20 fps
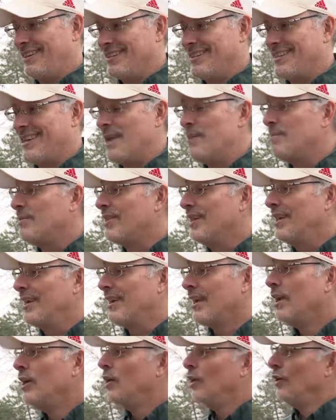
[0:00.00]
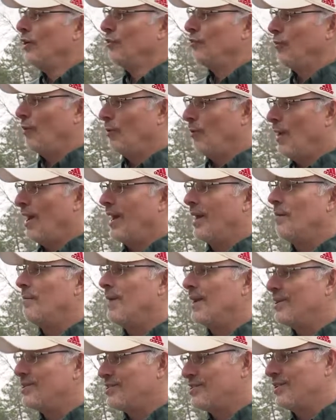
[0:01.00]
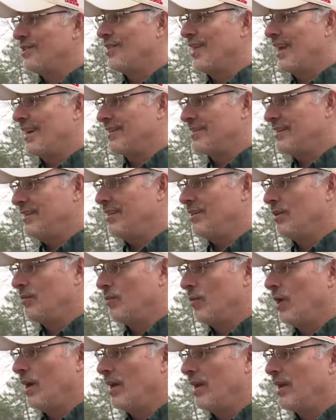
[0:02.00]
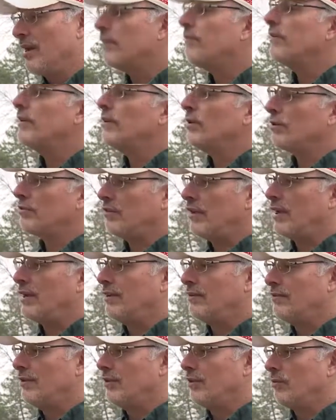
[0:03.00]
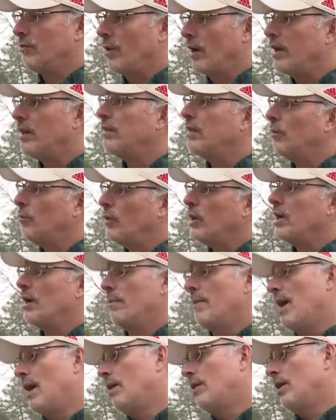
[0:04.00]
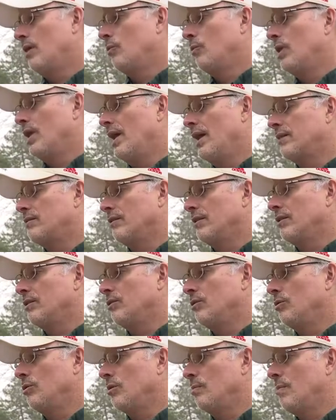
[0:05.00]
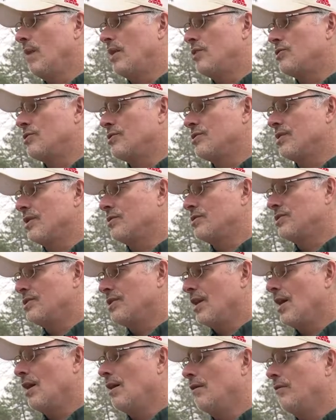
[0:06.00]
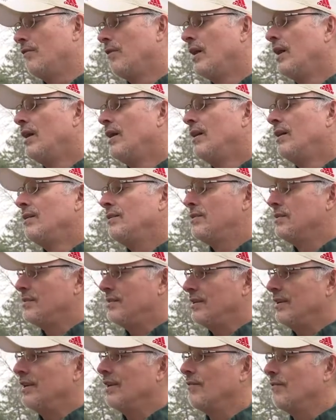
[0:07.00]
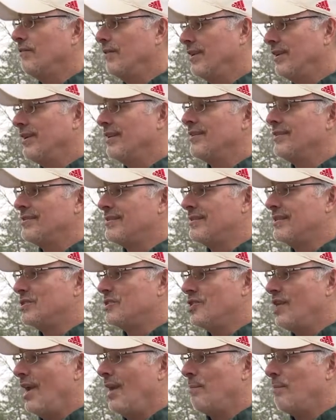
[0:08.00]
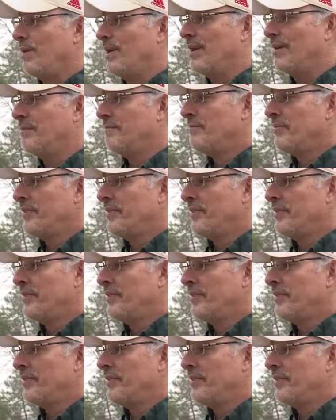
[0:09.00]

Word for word: the same thing. So we want to make sure that it's in the running. If it looks like it's in the running, then we come out and we'll actually do the measures ourselves to see if it is the champion.